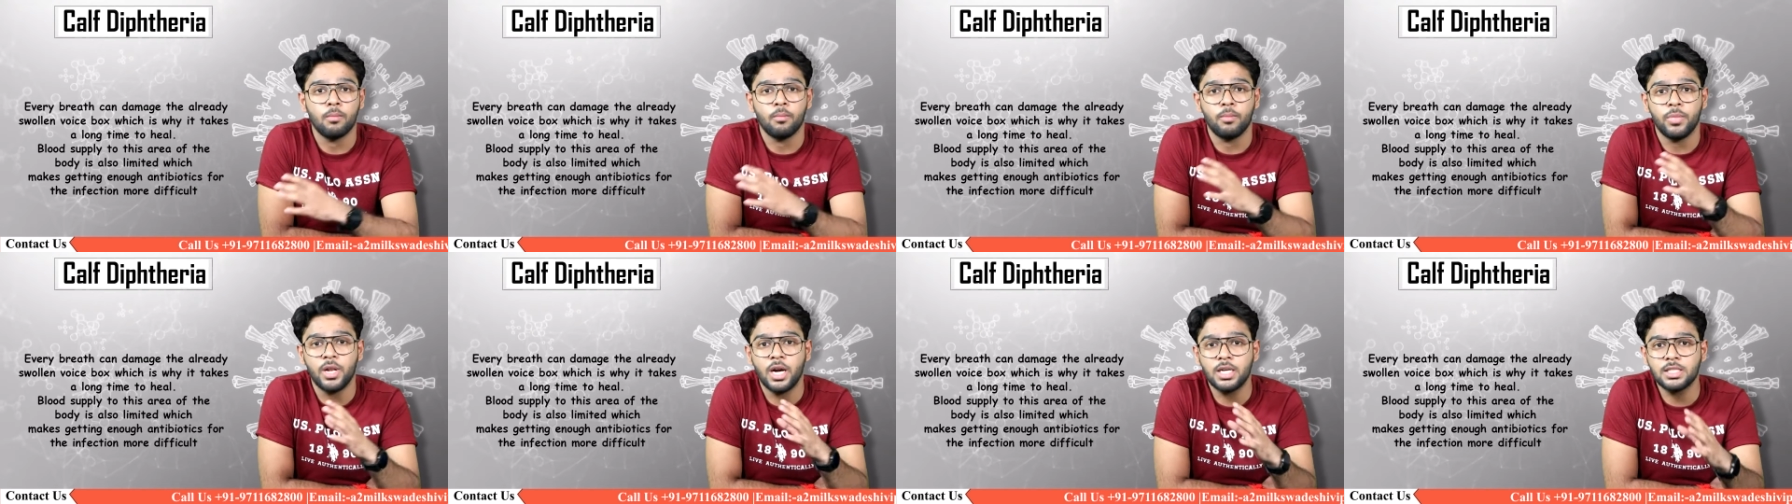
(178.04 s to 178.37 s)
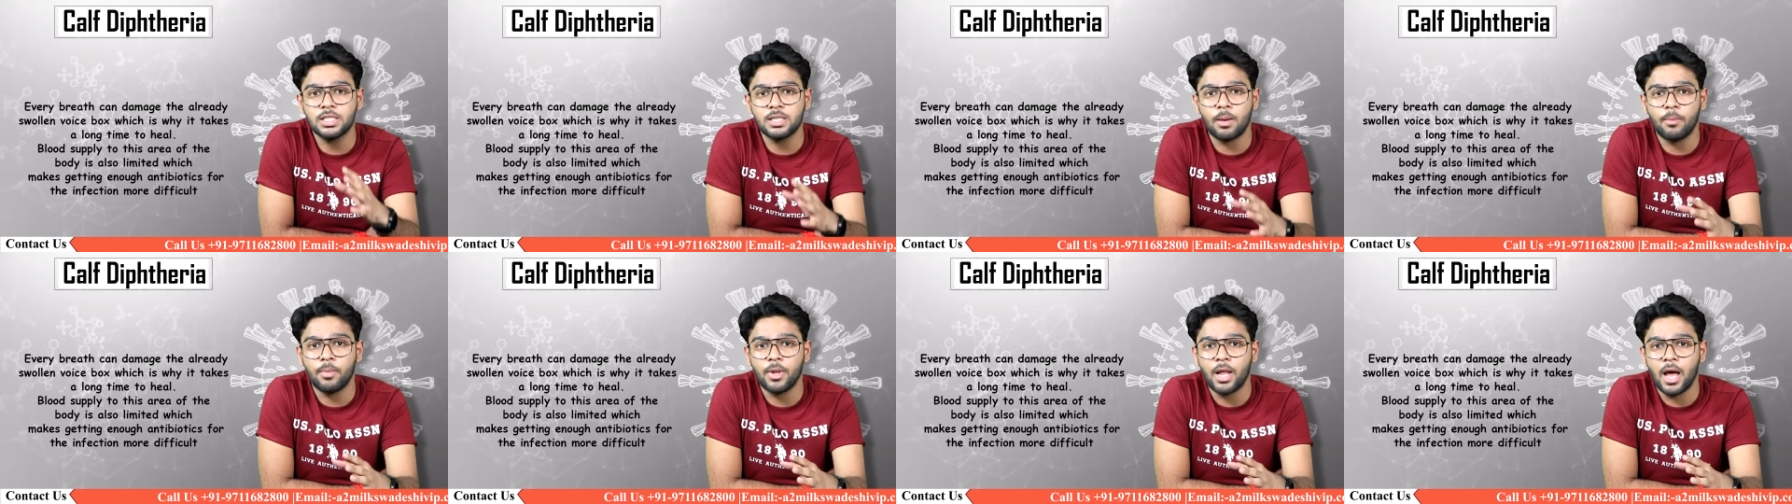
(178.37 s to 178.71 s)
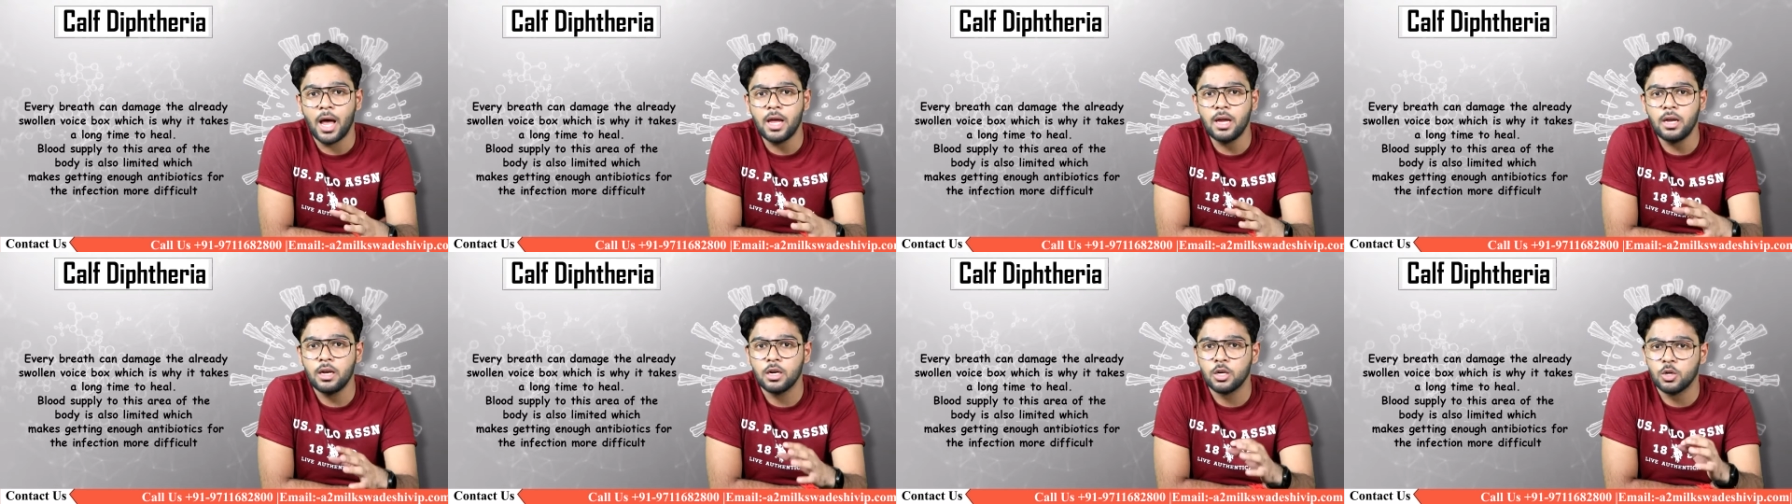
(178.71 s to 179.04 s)
Blood
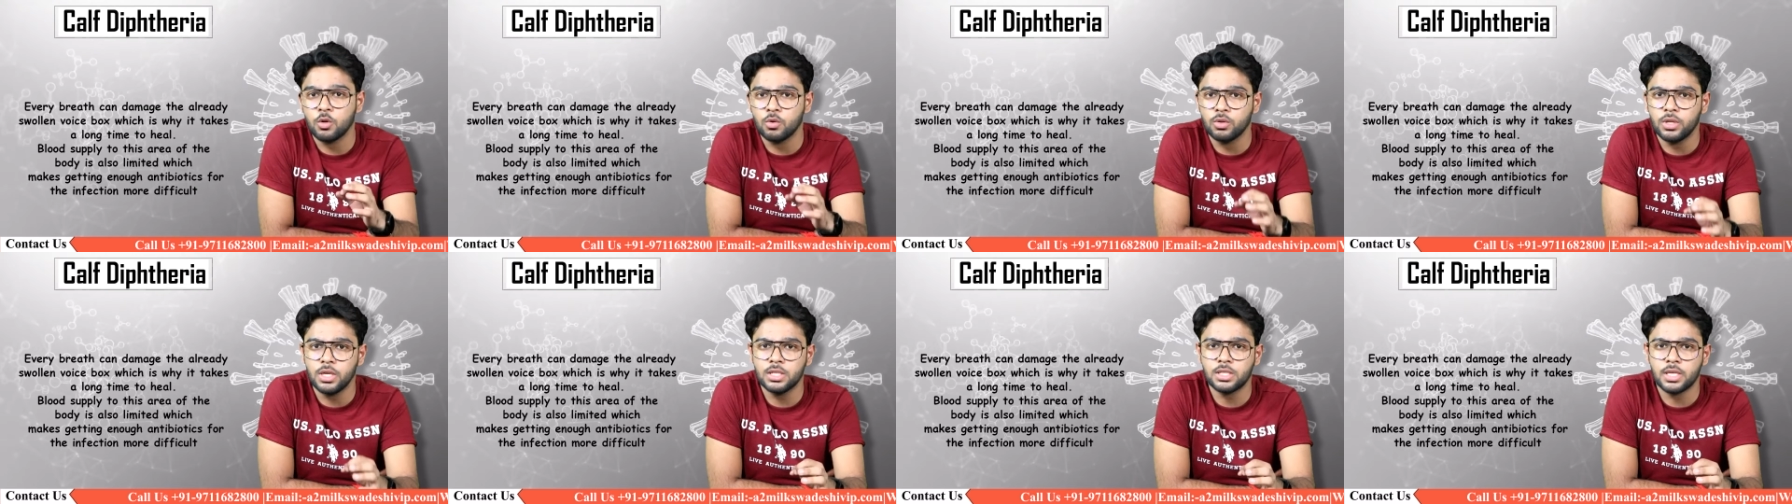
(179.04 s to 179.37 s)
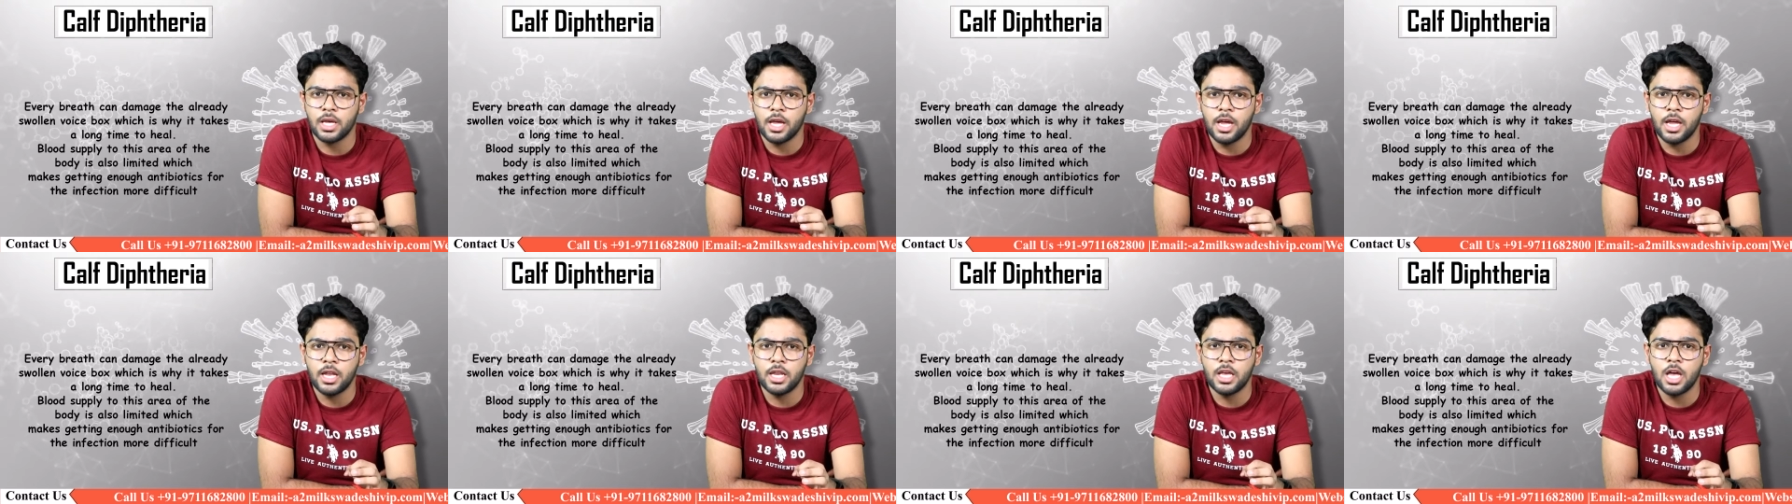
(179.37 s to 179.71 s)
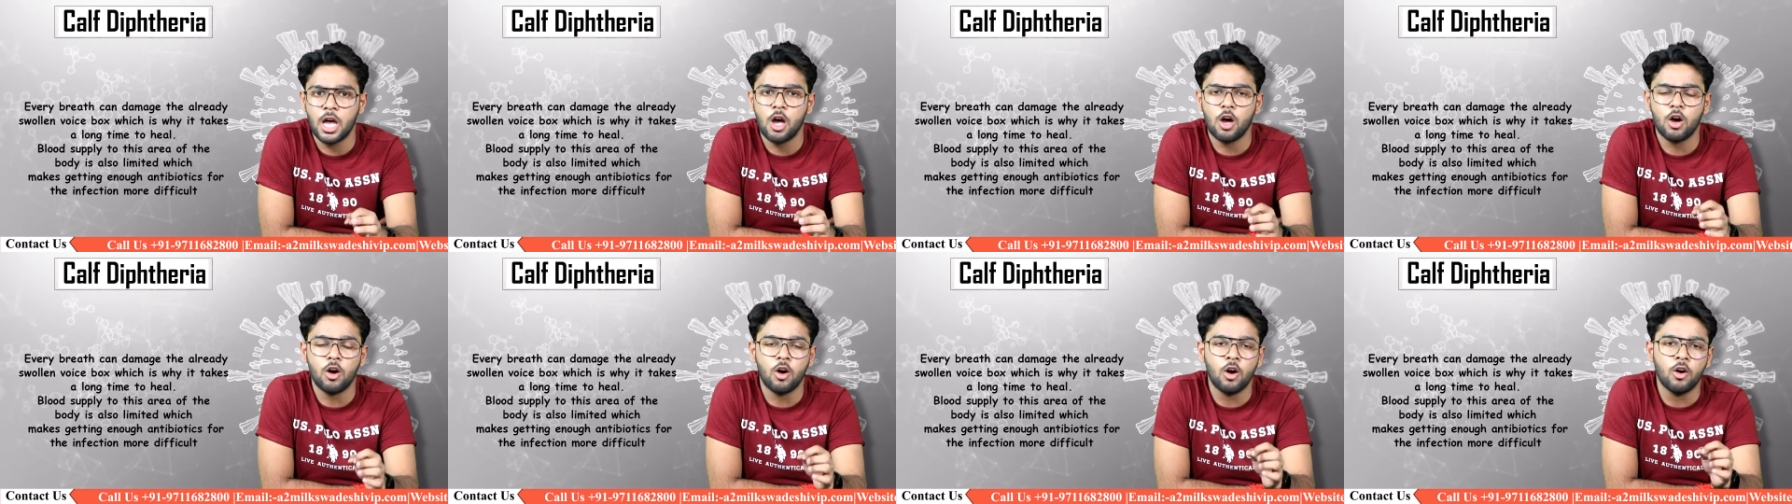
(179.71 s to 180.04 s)
supply to this area